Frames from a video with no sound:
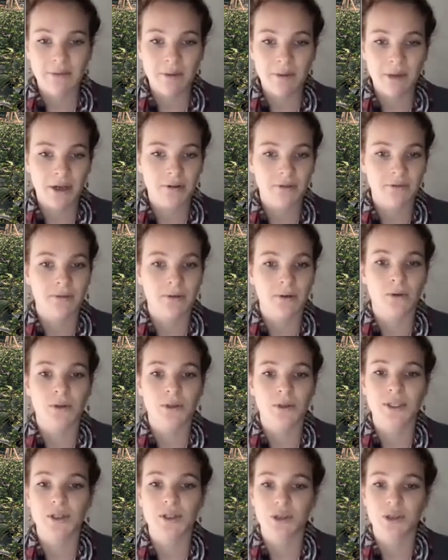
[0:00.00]
amount of
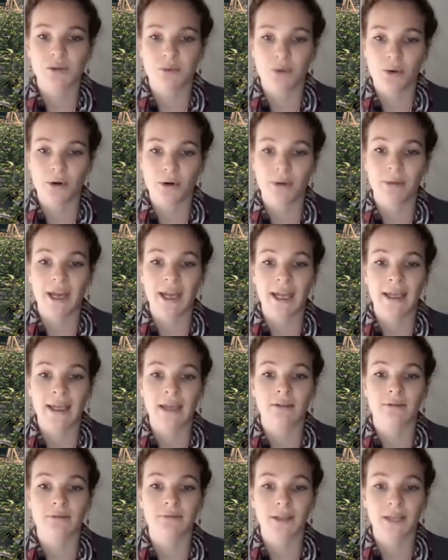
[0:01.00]
folks support paying
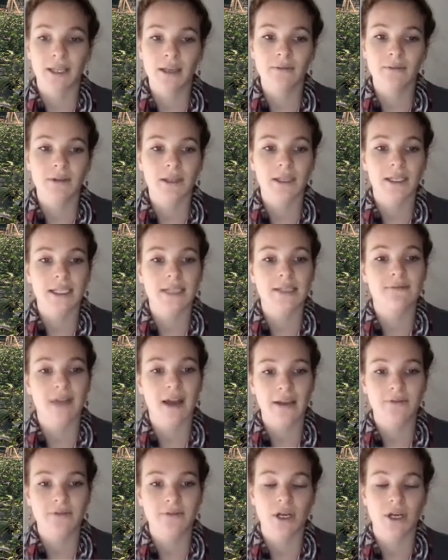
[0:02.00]
a fee of at least
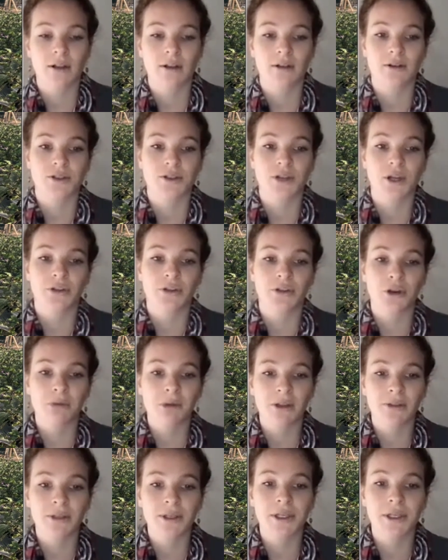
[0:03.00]
$5 on their
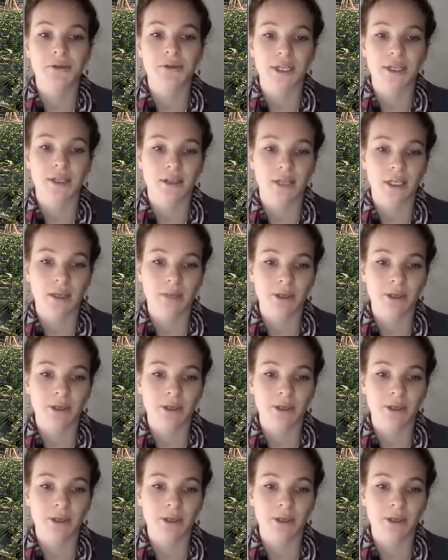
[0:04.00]
monthly utility